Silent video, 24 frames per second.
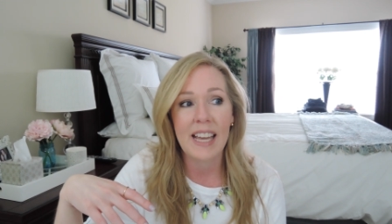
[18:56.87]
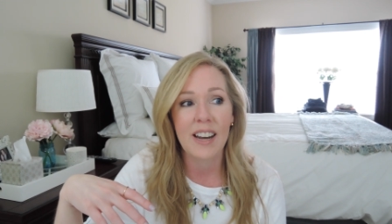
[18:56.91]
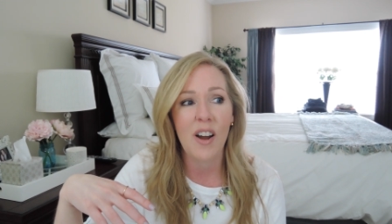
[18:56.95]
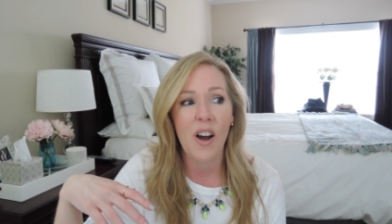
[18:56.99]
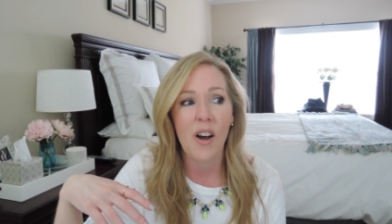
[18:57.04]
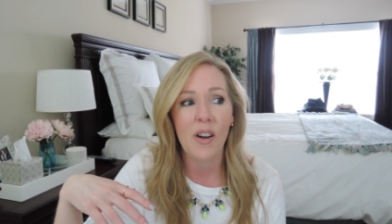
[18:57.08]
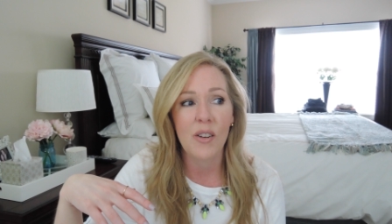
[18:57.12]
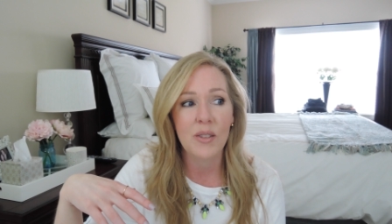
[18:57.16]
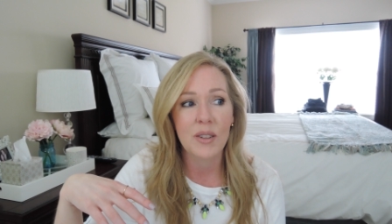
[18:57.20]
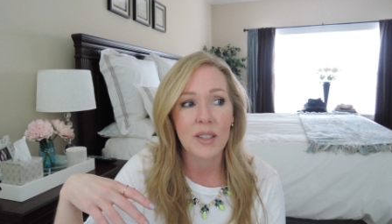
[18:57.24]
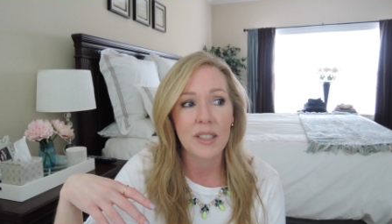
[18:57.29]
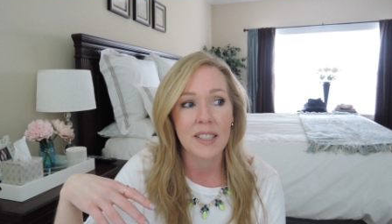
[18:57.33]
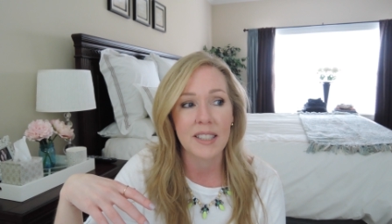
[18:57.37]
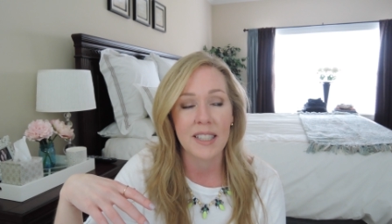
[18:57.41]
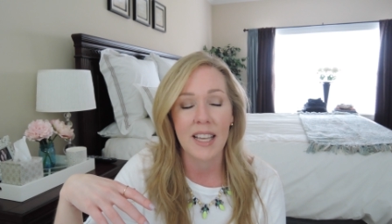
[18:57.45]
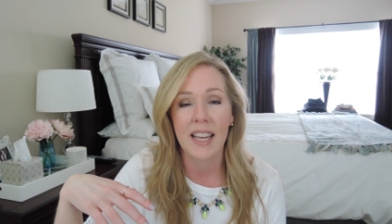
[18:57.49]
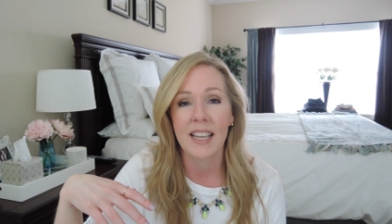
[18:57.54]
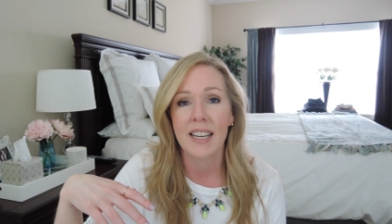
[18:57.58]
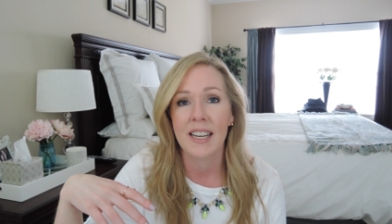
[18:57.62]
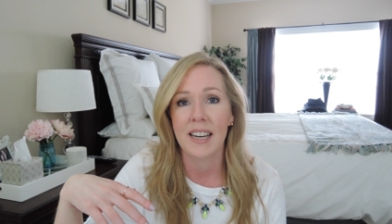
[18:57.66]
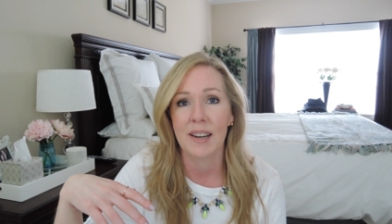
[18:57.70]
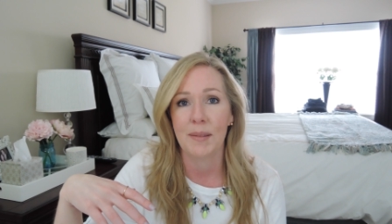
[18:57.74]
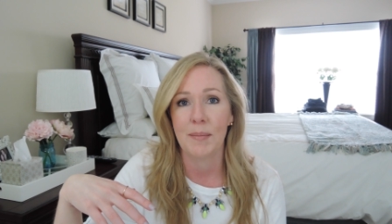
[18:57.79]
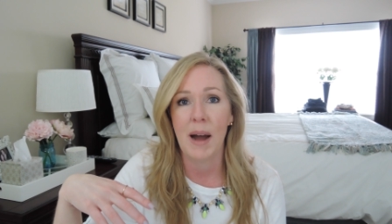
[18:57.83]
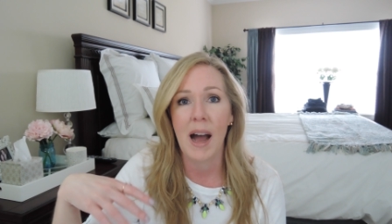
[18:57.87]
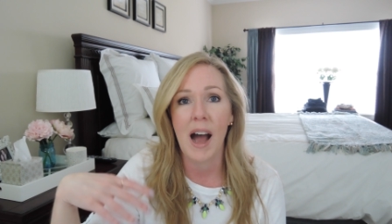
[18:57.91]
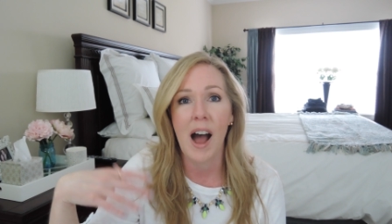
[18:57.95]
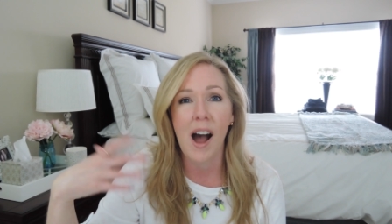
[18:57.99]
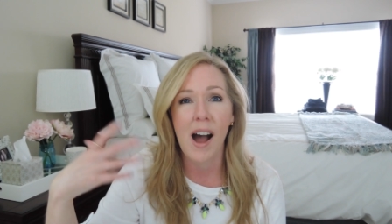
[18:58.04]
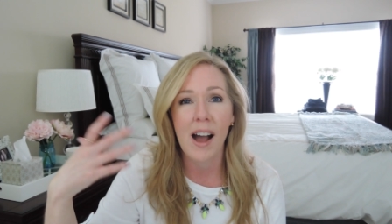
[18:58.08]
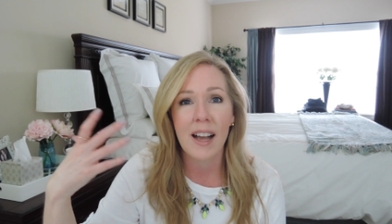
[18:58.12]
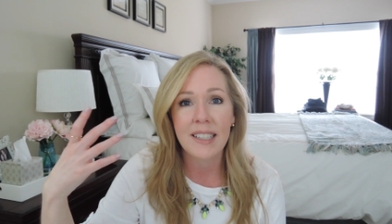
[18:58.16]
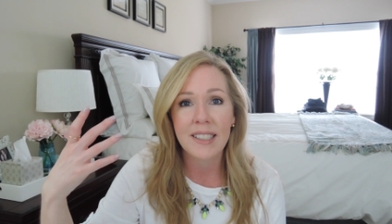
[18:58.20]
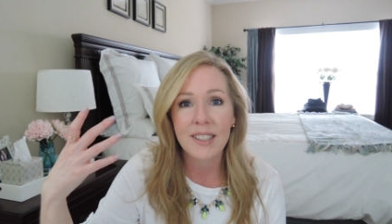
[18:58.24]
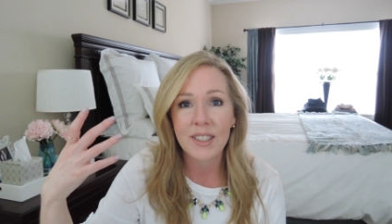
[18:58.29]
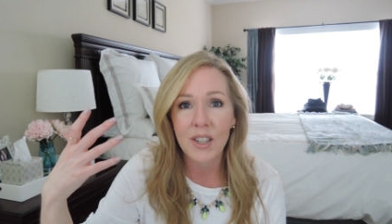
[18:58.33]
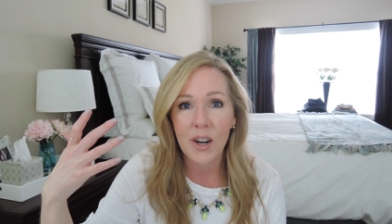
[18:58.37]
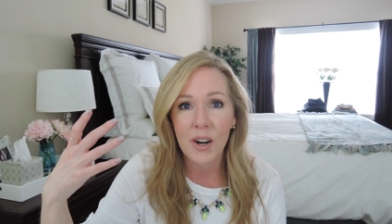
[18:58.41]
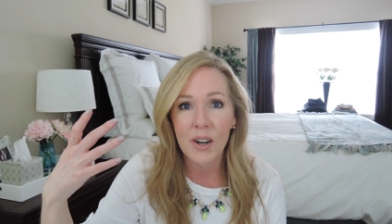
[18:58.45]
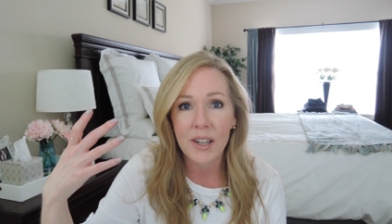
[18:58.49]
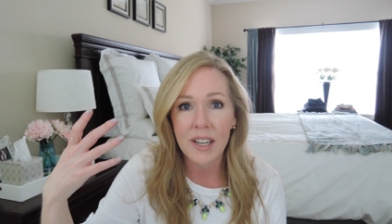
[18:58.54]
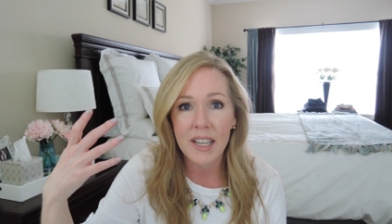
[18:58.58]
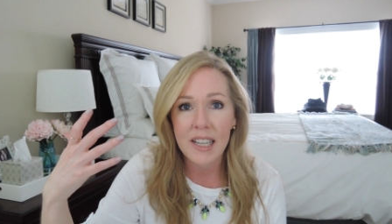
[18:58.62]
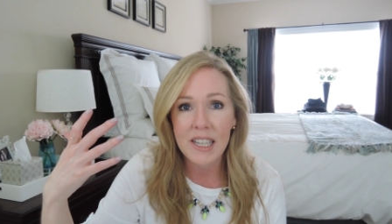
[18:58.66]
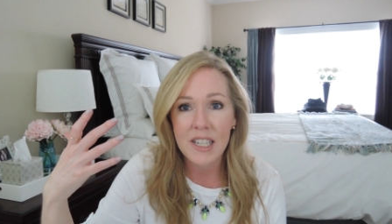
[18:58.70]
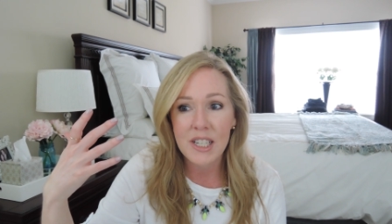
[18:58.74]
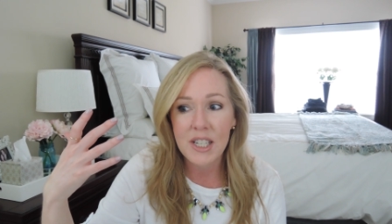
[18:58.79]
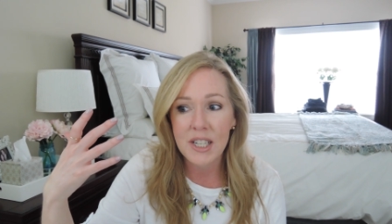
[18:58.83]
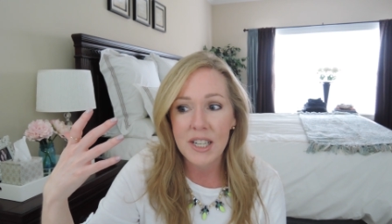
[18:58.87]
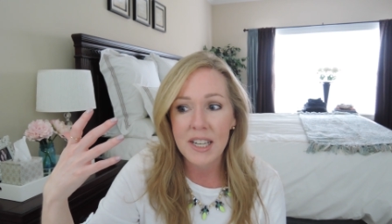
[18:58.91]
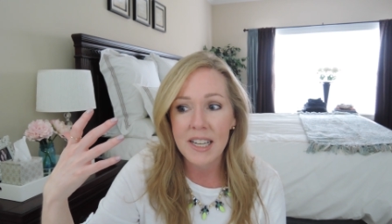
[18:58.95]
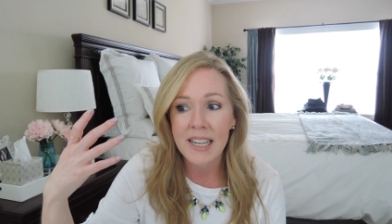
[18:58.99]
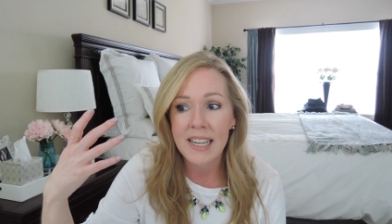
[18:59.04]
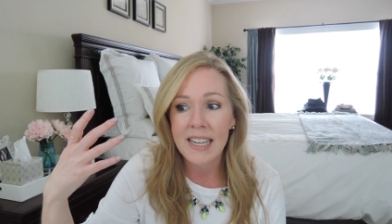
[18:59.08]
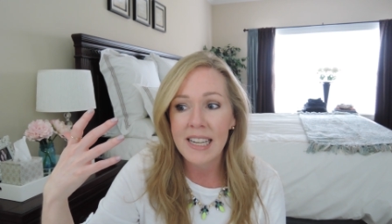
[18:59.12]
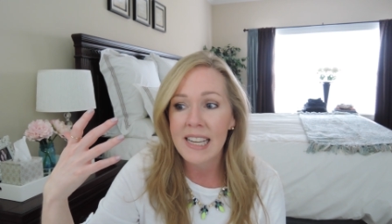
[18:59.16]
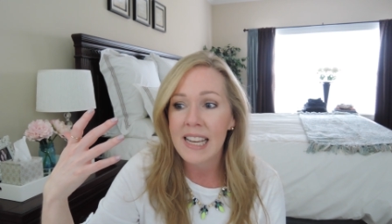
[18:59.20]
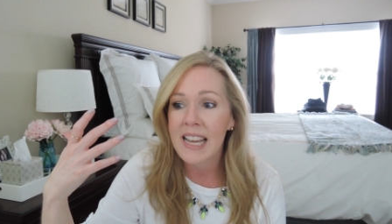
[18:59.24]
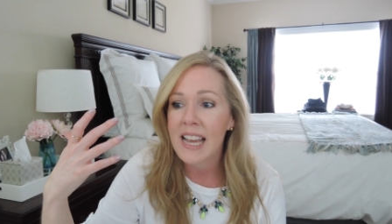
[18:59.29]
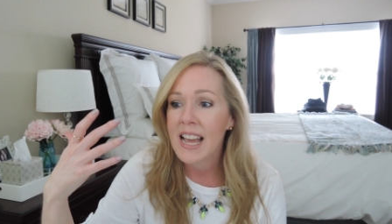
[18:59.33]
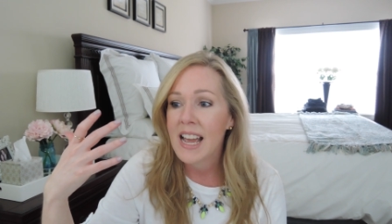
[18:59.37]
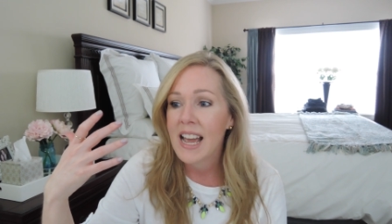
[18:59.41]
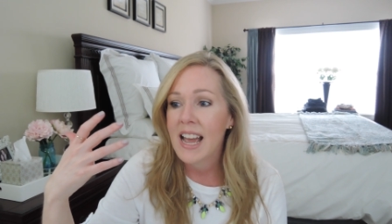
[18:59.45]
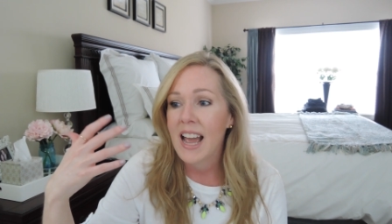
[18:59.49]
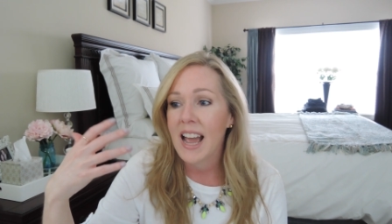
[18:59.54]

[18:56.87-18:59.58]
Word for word: and all of a sudden, my eyes started itching